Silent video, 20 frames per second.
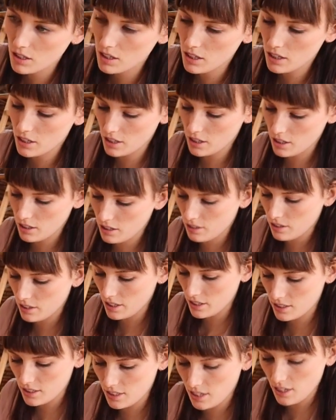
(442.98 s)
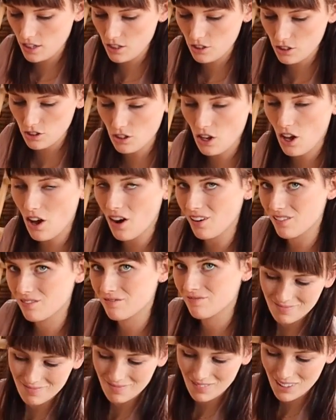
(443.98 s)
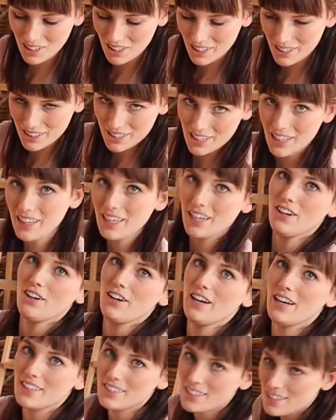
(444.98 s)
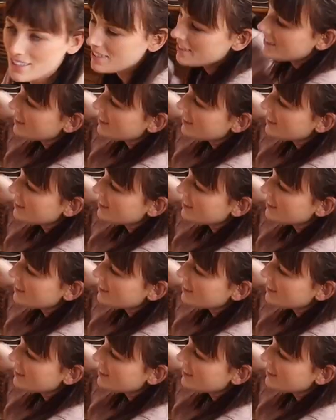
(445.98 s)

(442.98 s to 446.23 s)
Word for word: in here that's ten inches long. To the internet.